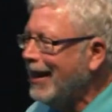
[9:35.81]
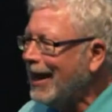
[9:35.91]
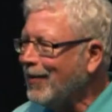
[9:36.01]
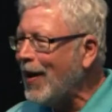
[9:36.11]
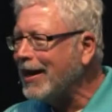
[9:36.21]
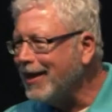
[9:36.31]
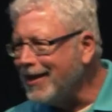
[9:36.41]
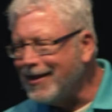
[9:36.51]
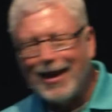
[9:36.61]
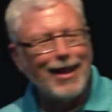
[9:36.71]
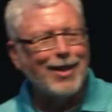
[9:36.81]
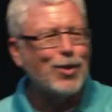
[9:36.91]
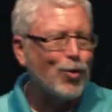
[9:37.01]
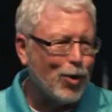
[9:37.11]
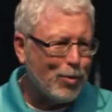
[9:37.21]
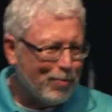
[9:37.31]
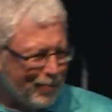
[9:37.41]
And the fact that he's sitting in this room,